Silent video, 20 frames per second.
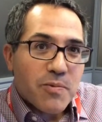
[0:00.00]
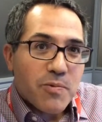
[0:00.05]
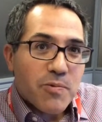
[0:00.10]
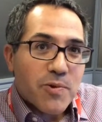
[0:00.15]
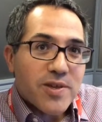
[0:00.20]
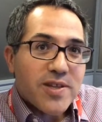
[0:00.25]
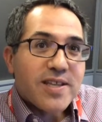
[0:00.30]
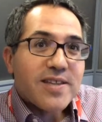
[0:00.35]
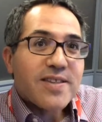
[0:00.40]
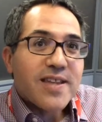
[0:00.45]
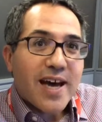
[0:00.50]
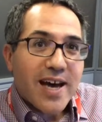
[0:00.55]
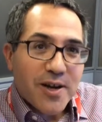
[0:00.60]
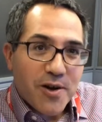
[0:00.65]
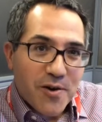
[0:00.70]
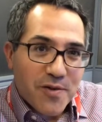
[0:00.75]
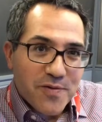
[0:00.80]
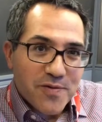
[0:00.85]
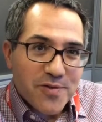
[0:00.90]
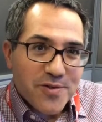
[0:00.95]
within that
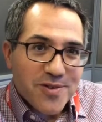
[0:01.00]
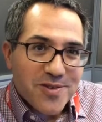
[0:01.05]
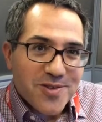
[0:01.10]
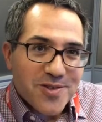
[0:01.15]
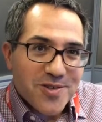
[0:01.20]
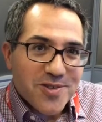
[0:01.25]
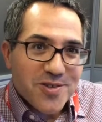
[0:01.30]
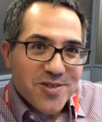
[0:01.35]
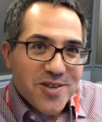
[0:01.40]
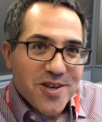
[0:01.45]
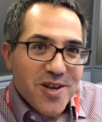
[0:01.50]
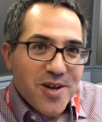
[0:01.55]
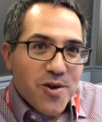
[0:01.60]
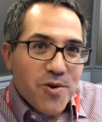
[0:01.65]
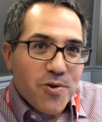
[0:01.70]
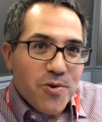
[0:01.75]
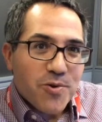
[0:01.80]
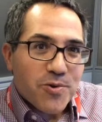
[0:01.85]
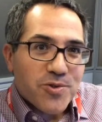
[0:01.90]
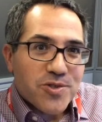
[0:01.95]
conference,
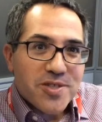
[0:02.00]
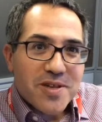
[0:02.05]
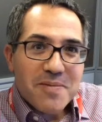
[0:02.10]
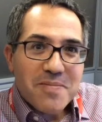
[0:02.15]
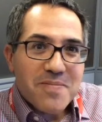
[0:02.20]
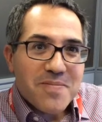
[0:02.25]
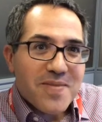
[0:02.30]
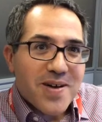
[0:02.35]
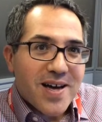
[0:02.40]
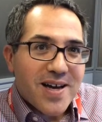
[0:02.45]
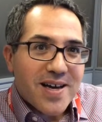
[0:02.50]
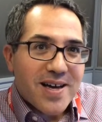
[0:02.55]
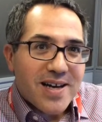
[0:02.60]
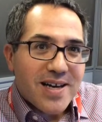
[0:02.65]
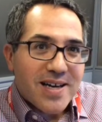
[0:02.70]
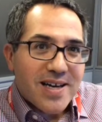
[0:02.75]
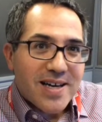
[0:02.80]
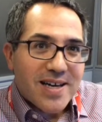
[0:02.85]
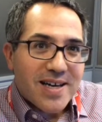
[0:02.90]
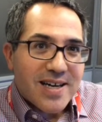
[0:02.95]
or some
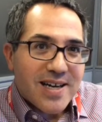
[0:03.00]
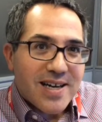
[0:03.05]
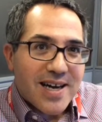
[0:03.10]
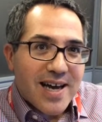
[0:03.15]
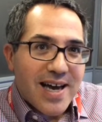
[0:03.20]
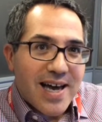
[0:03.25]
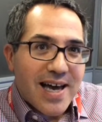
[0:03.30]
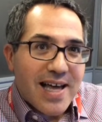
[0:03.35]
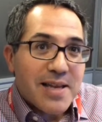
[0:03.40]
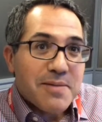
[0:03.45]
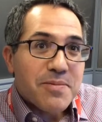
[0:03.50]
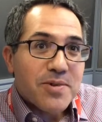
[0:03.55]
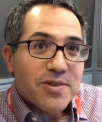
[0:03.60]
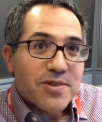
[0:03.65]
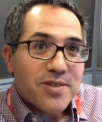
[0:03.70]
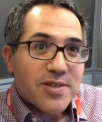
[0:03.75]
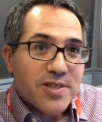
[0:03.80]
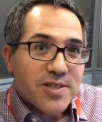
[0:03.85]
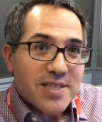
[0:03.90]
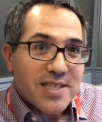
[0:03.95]

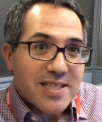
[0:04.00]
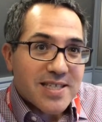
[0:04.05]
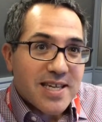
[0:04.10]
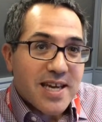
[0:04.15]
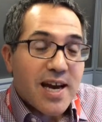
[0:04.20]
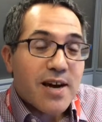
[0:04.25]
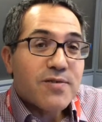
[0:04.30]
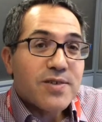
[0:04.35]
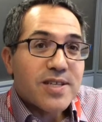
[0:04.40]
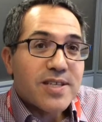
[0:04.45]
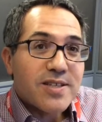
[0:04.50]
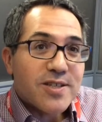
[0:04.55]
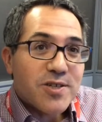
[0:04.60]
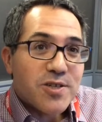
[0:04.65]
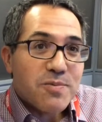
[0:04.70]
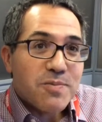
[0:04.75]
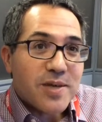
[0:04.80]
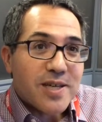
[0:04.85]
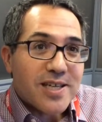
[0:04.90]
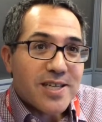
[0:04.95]
element that is covered in the
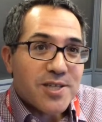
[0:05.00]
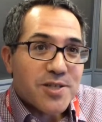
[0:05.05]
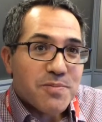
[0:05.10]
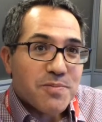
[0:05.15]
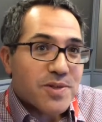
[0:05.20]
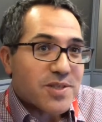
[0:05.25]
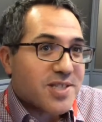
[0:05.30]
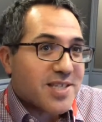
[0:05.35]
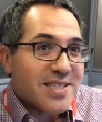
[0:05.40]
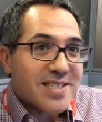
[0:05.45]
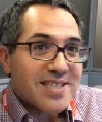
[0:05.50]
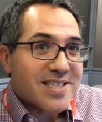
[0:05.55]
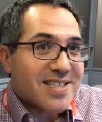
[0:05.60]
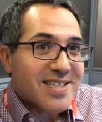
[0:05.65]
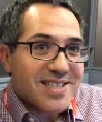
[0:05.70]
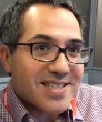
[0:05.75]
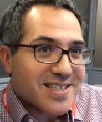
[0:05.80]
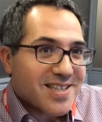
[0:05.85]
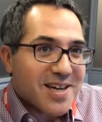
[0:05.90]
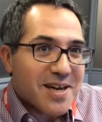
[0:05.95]
speech but
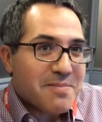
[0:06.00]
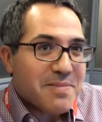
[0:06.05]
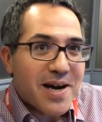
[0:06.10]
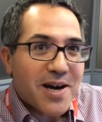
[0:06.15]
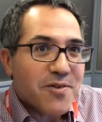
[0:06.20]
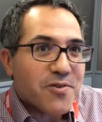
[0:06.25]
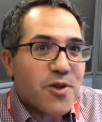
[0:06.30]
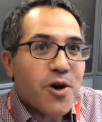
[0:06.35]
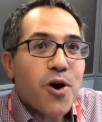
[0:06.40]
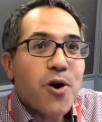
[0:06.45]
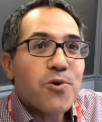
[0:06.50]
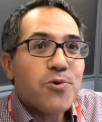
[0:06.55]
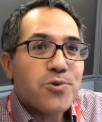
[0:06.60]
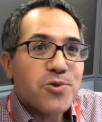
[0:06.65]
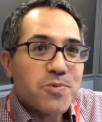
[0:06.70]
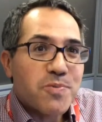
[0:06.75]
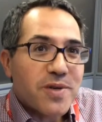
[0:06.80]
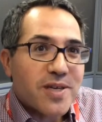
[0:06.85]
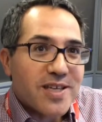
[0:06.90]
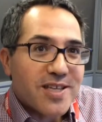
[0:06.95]
isn't about the whole
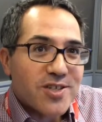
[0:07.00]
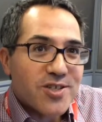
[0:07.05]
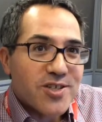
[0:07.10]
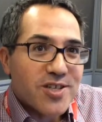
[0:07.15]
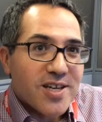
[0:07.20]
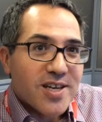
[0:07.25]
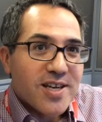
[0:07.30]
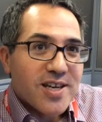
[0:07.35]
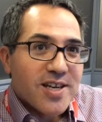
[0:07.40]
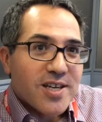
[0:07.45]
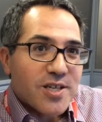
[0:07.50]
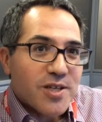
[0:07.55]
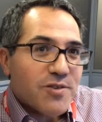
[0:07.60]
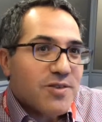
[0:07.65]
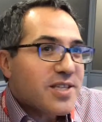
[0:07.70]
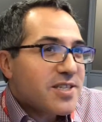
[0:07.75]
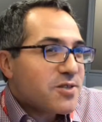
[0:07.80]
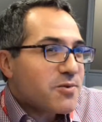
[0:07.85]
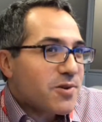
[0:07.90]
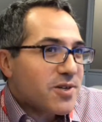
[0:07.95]
speech. You
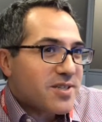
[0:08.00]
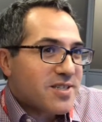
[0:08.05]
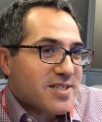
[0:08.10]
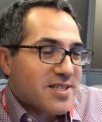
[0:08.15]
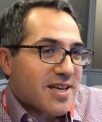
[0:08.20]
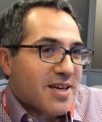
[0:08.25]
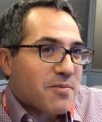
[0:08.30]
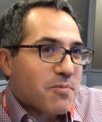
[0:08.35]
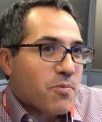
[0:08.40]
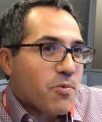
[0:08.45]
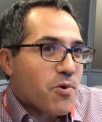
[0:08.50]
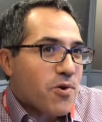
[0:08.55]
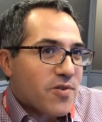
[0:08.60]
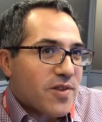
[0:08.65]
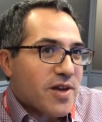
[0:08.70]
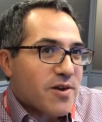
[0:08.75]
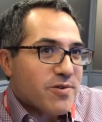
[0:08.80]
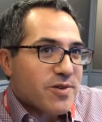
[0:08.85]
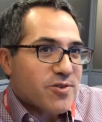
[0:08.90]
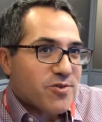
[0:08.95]
need to understand what
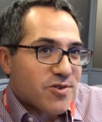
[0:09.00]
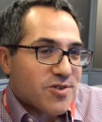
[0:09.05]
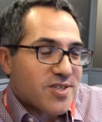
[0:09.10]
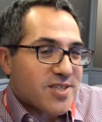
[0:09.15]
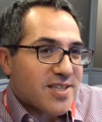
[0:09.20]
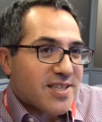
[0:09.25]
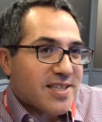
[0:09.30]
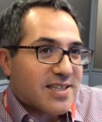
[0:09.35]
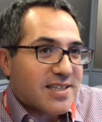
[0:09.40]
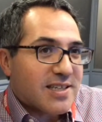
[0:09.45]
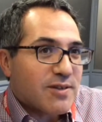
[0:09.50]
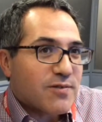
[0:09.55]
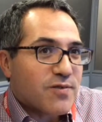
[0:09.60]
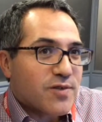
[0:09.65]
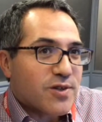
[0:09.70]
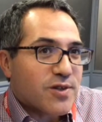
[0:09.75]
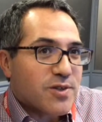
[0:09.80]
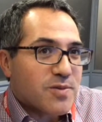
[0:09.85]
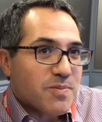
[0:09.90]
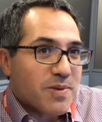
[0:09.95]
they're interested in the
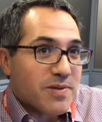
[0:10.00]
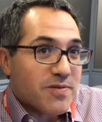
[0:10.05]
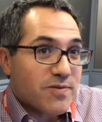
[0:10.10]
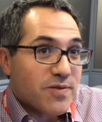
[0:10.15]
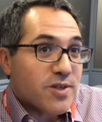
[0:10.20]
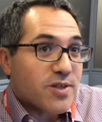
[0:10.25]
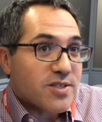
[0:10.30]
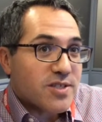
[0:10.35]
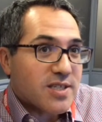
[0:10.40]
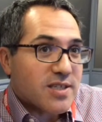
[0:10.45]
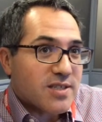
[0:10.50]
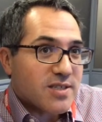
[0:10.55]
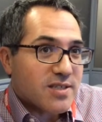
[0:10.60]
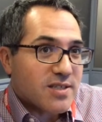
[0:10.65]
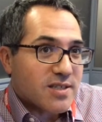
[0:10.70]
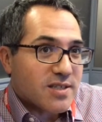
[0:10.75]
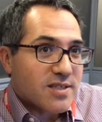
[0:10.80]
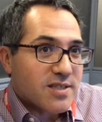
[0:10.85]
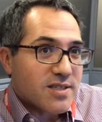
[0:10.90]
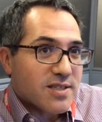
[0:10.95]
first
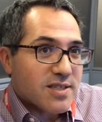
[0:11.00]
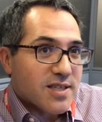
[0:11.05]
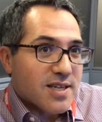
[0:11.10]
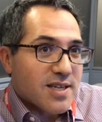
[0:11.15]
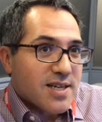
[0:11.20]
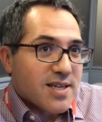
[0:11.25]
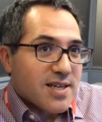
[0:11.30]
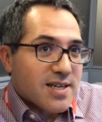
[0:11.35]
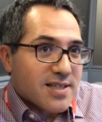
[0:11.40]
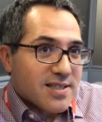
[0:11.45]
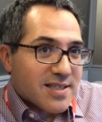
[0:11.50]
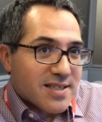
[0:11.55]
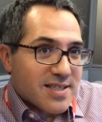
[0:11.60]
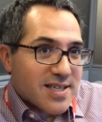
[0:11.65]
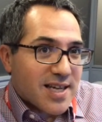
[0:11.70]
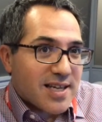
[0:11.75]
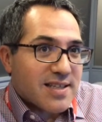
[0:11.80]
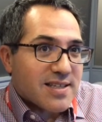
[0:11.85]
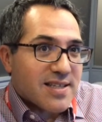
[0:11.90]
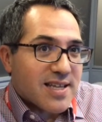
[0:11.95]
instance. The
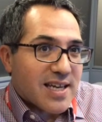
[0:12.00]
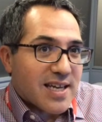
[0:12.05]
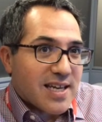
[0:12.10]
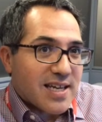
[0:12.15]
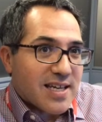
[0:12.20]
second thing